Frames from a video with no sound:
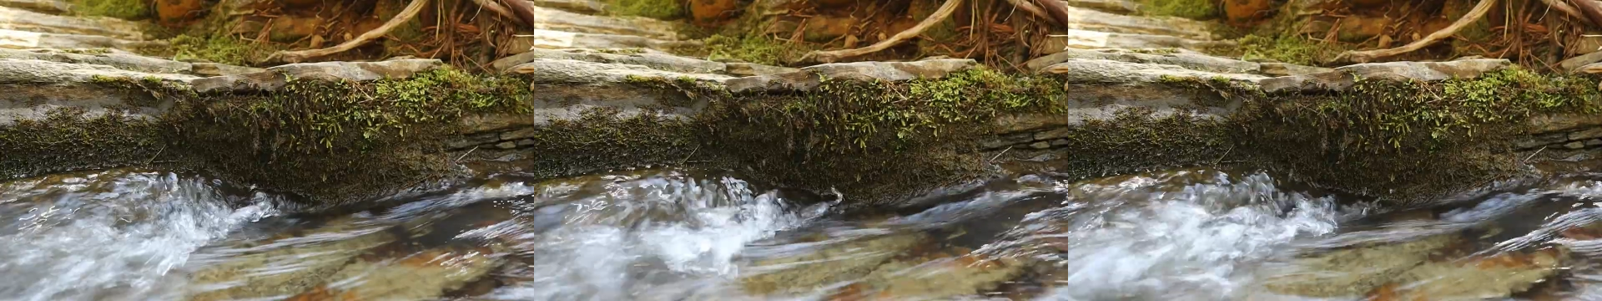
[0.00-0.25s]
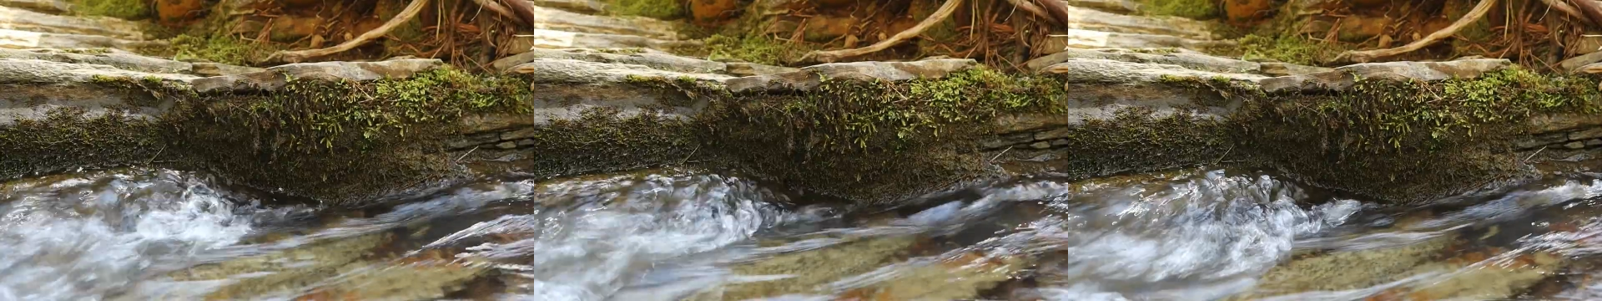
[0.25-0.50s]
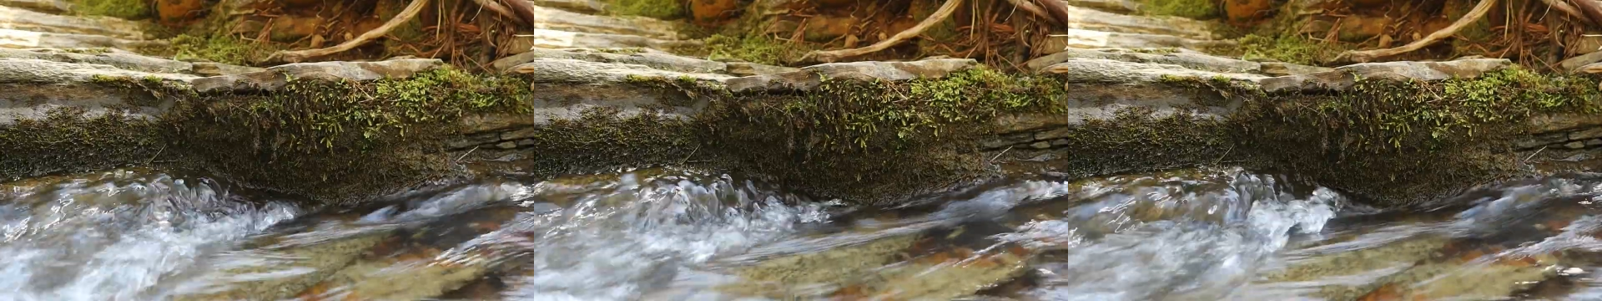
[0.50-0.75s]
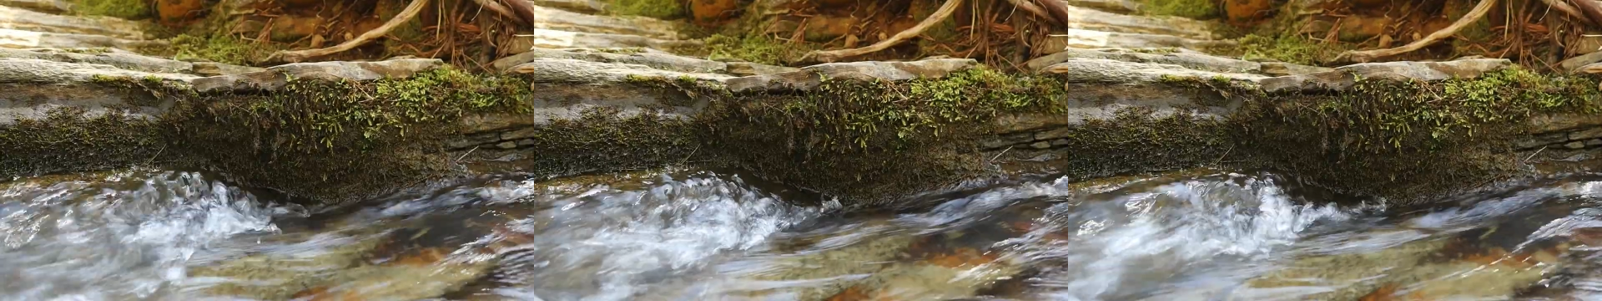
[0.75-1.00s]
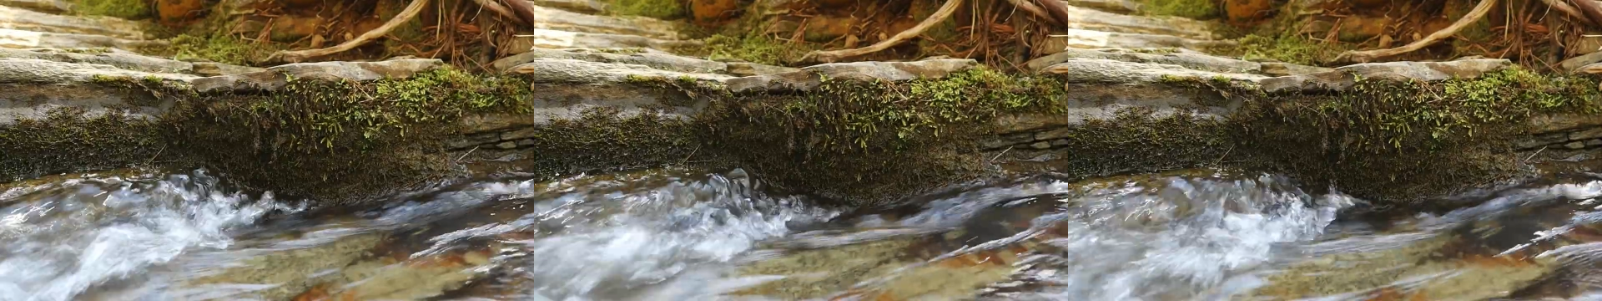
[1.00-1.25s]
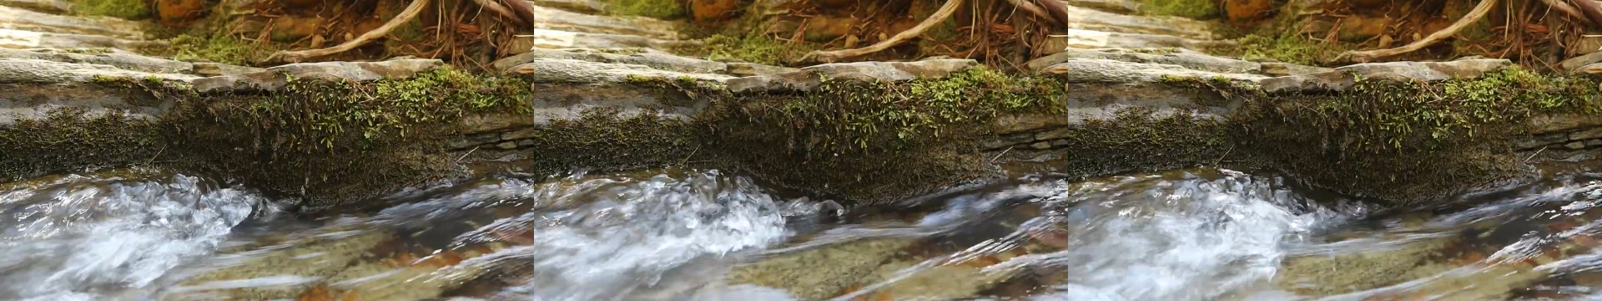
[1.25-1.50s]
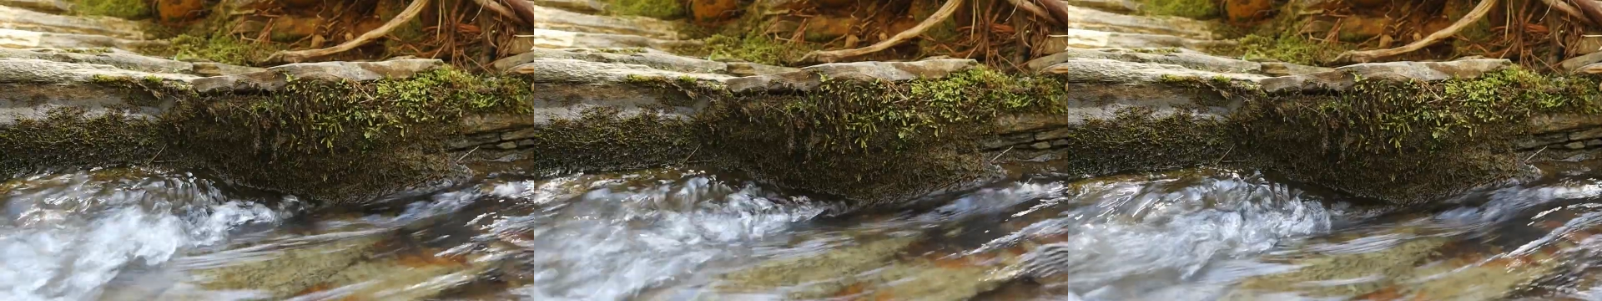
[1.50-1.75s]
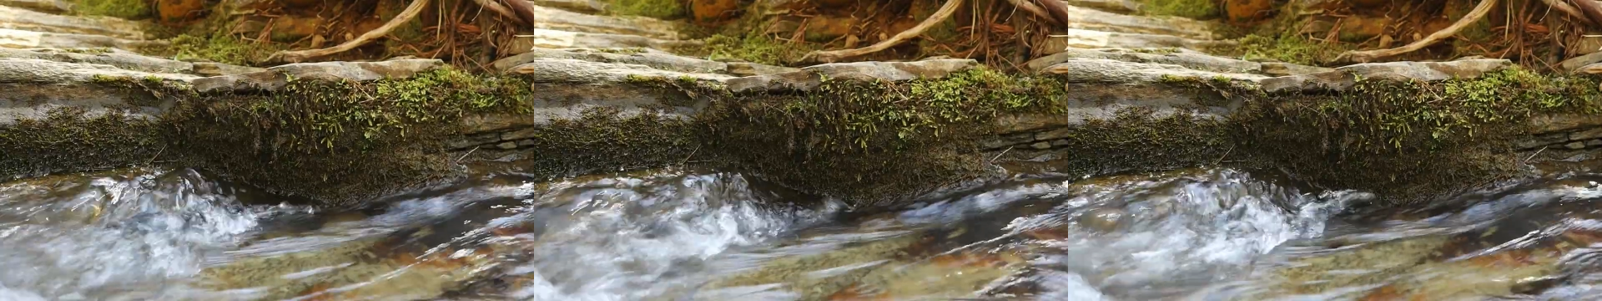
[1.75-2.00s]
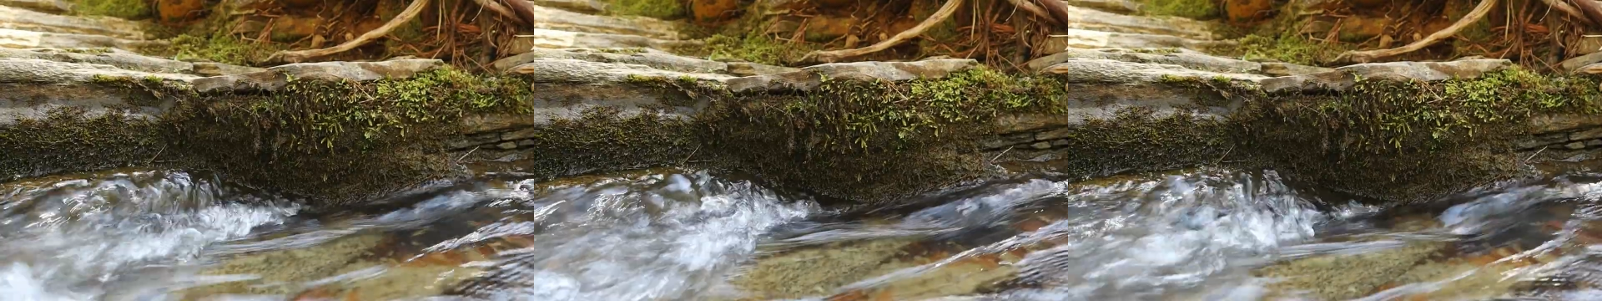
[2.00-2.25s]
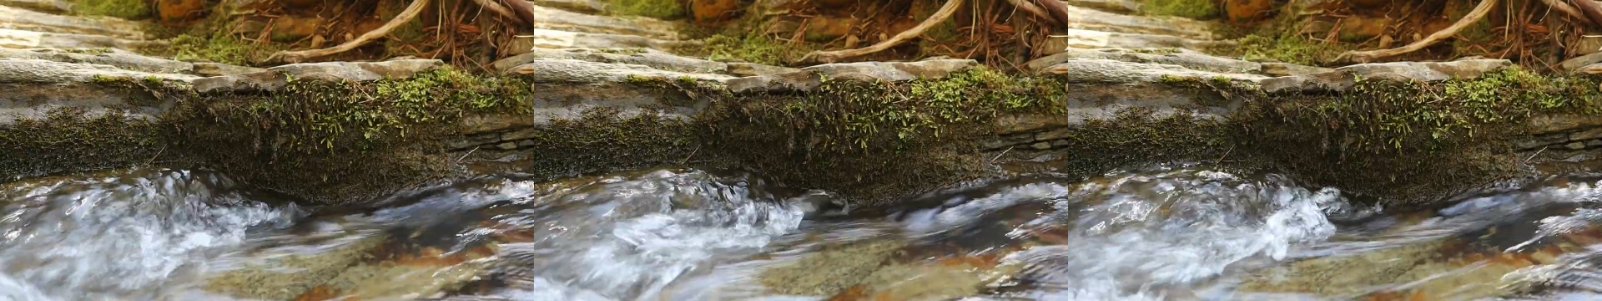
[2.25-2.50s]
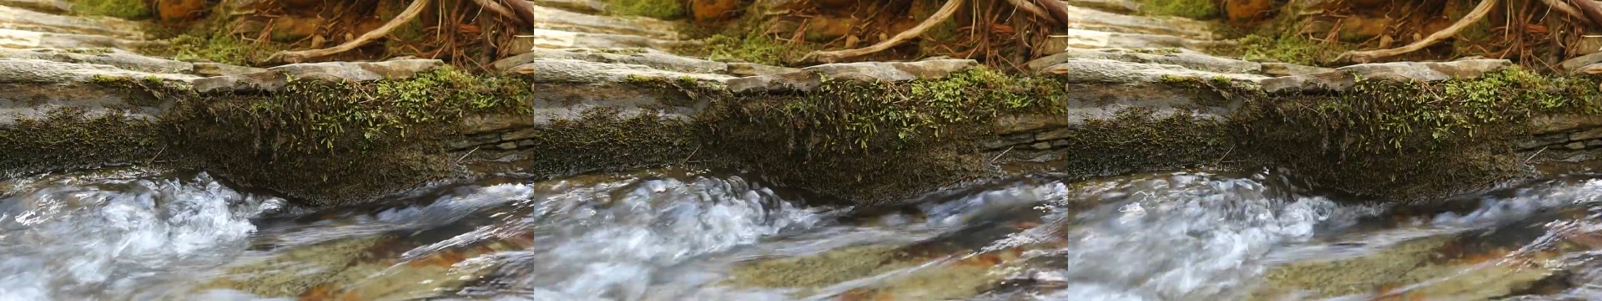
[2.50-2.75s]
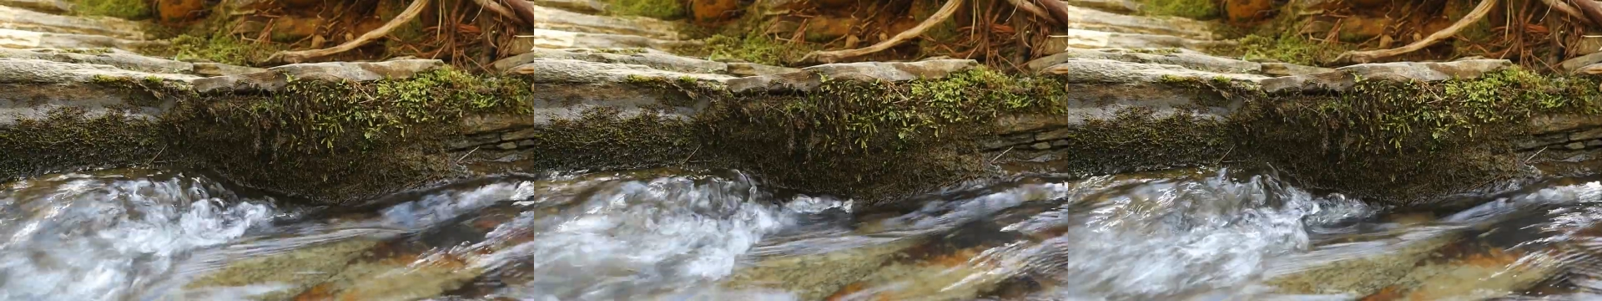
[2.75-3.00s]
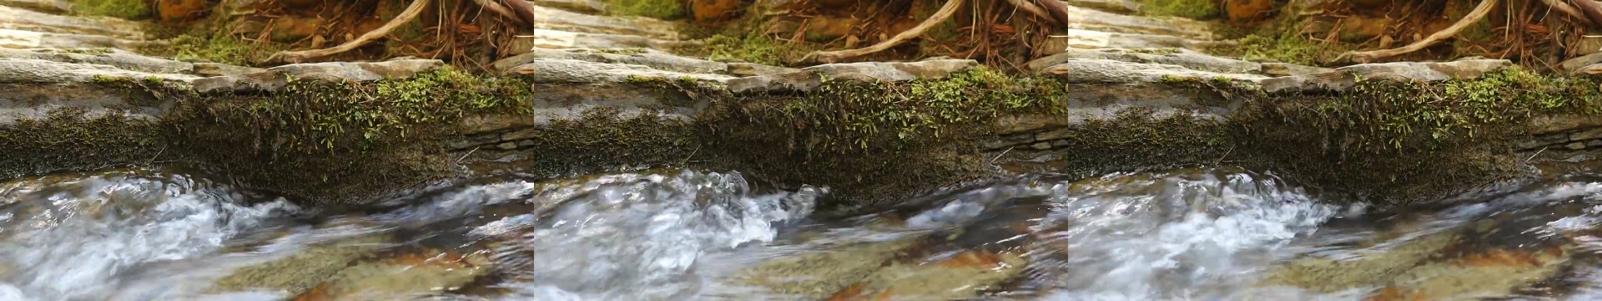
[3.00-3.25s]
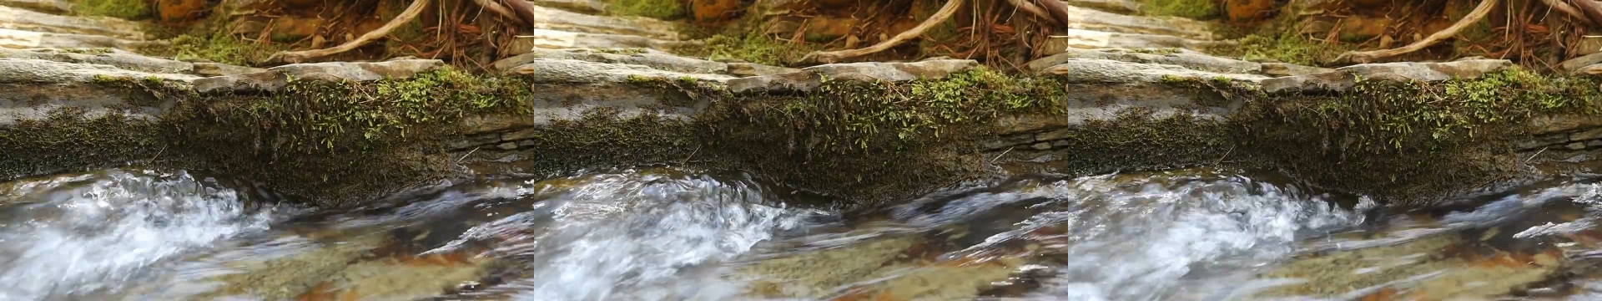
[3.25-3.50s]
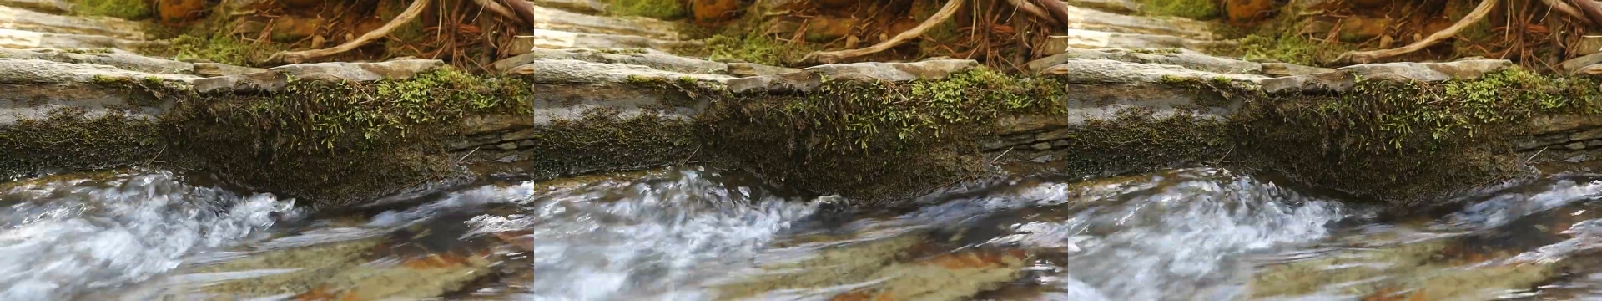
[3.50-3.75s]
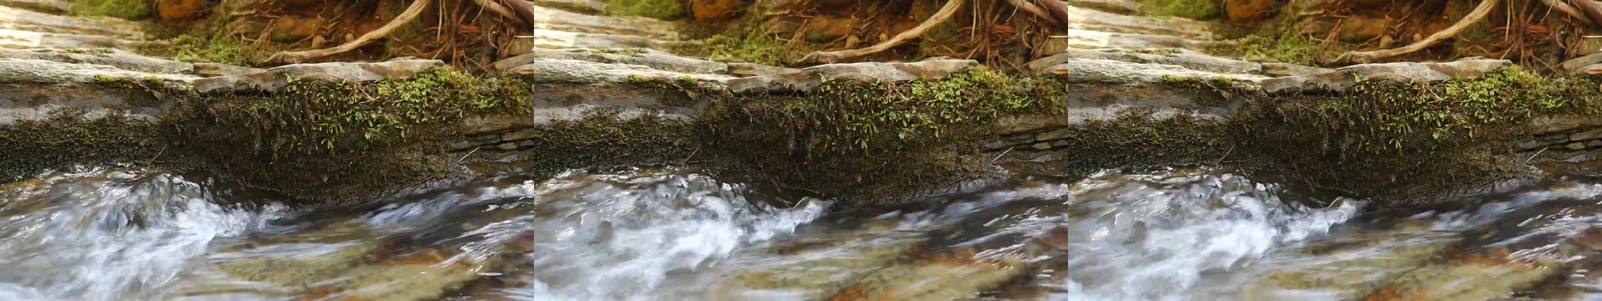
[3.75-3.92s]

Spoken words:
[unreadable: no face in view]